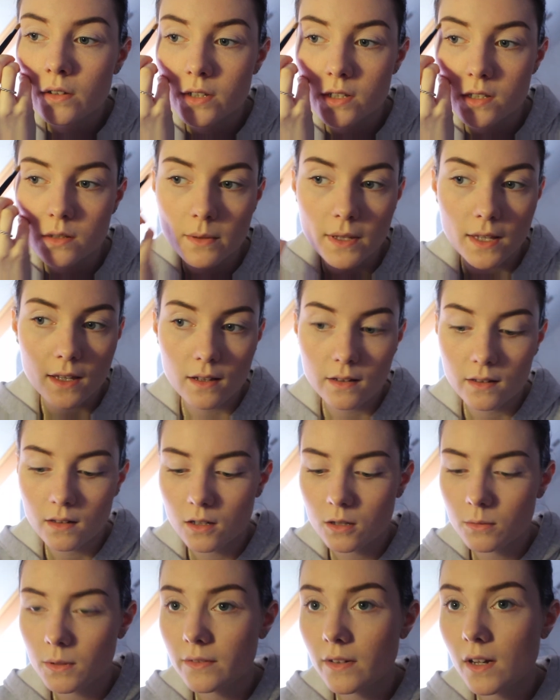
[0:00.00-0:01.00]
Just so we get a
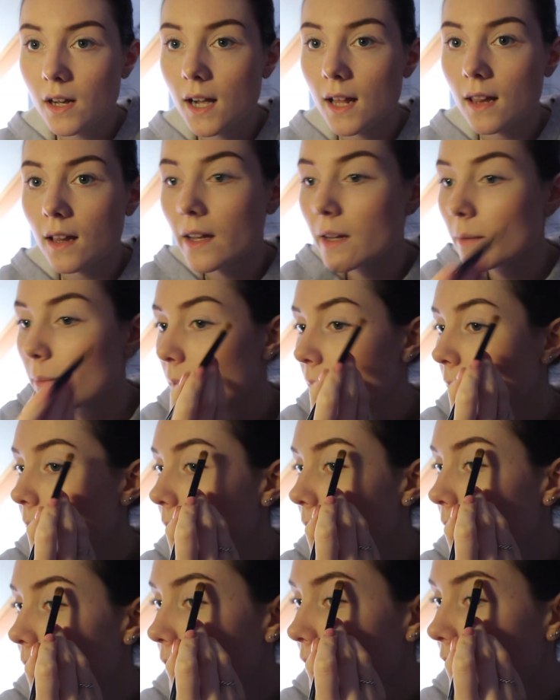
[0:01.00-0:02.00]
little bit of a highlight, but
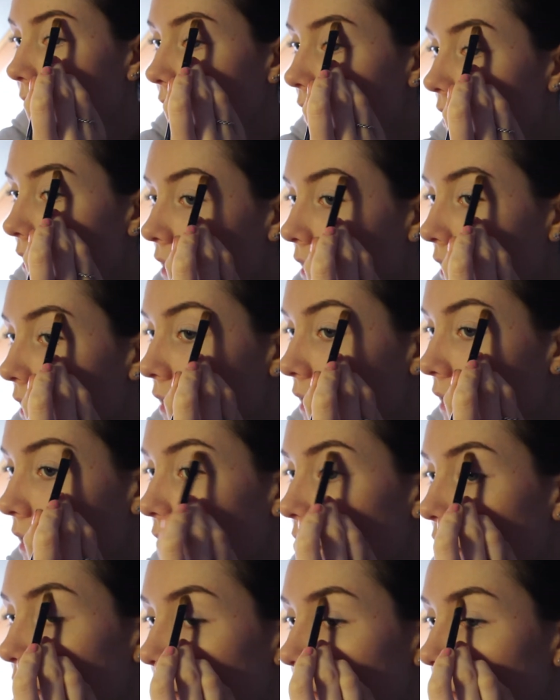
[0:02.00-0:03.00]

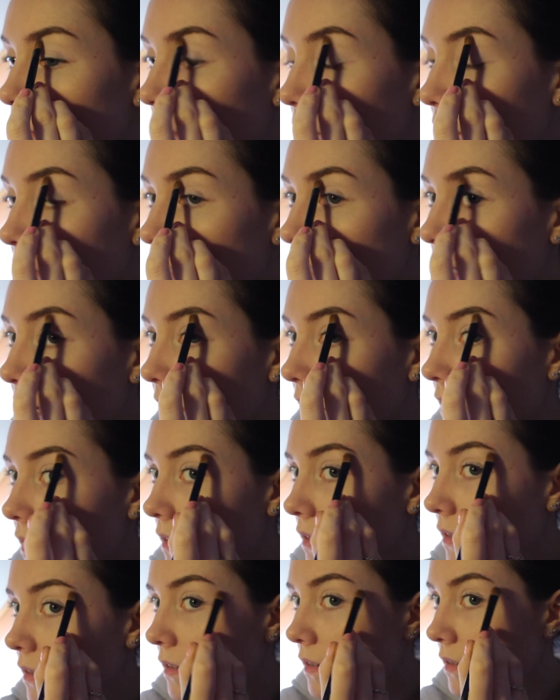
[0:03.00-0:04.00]
not really
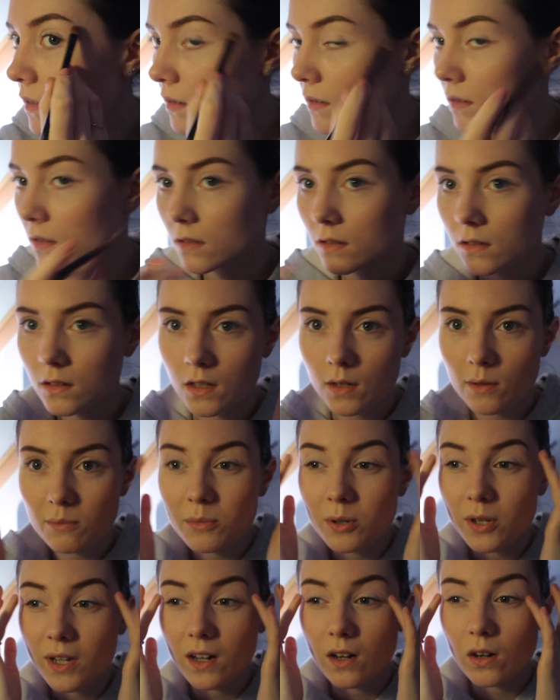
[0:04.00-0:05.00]

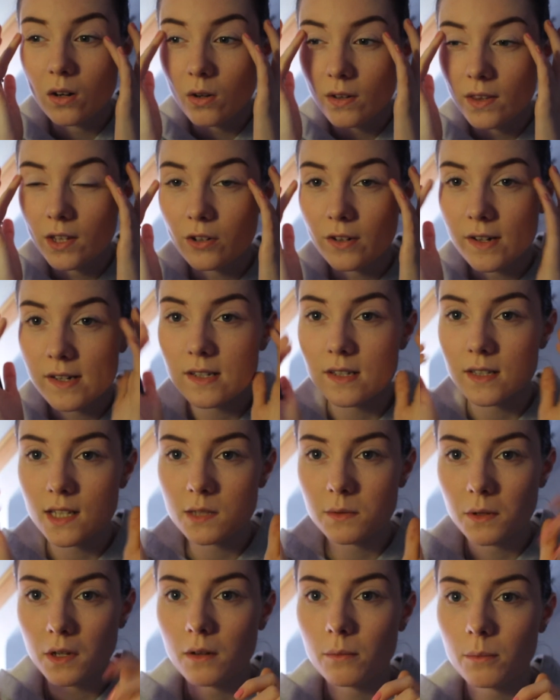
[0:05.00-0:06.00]
putting a lot in the crease just
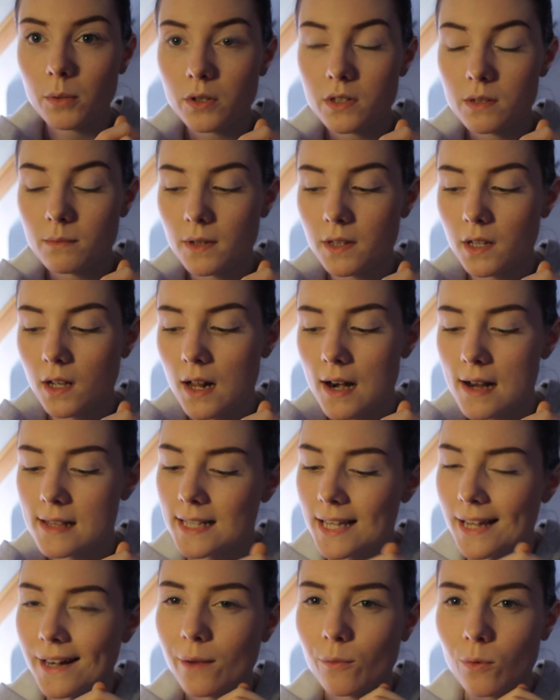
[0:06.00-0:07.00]
because we're going to put some other colours
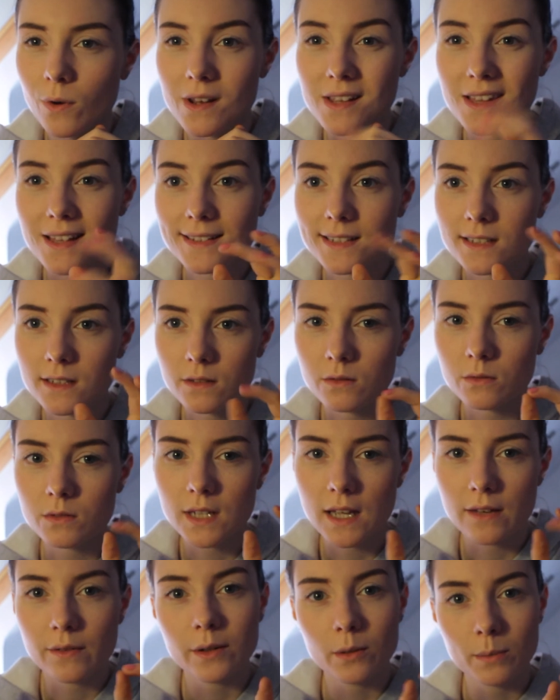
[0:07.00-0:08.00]
in. and I want it that still
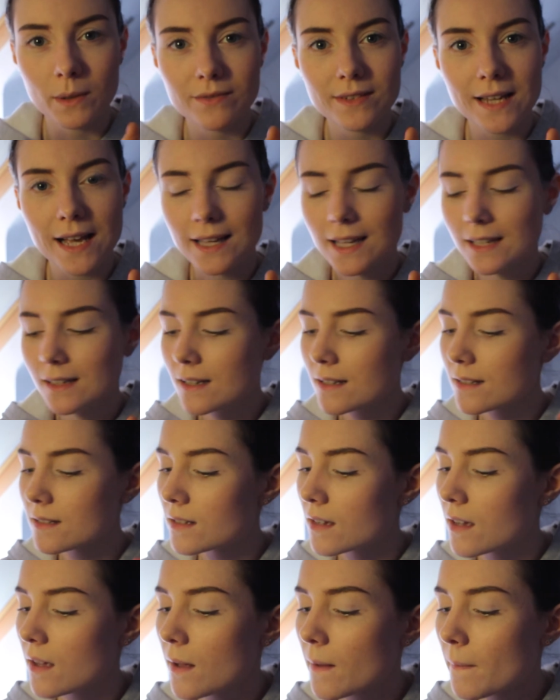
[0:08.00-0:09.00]
to have a little bit of
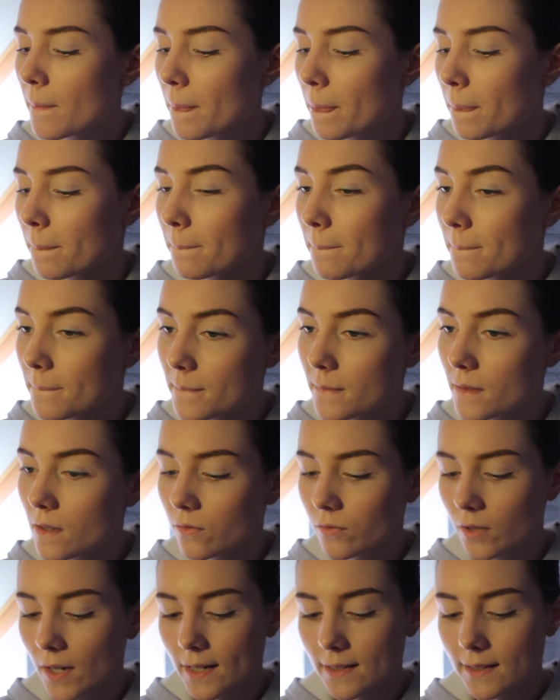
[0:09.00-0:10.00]
tackiness.
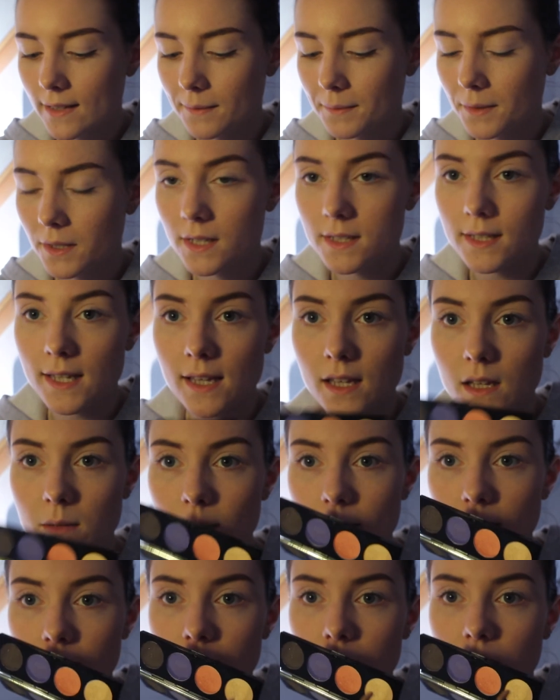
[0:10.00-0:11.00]
Right, and then I'm going to take a
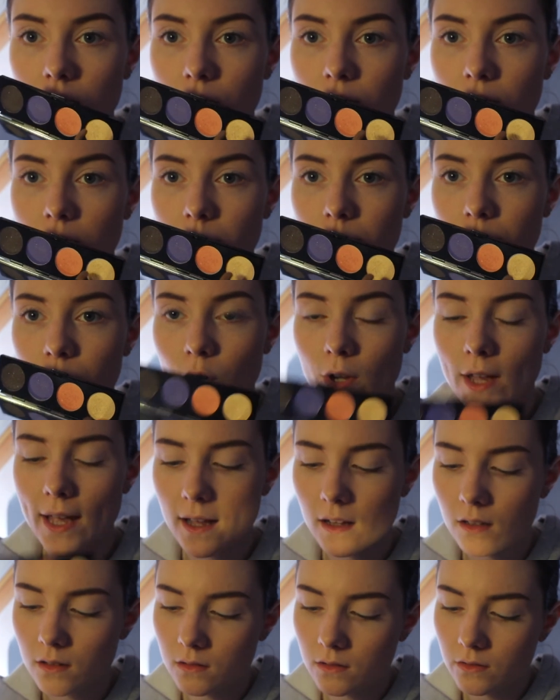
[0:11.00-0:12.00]
bit of the Creme
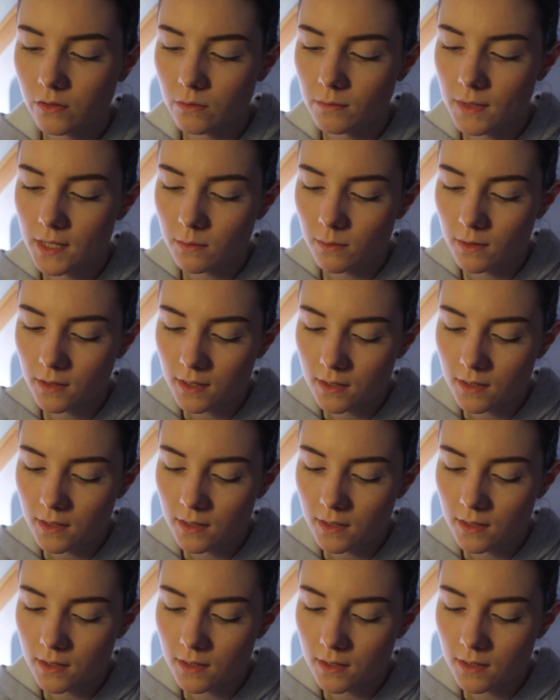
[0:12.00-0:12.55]
Royale from this one.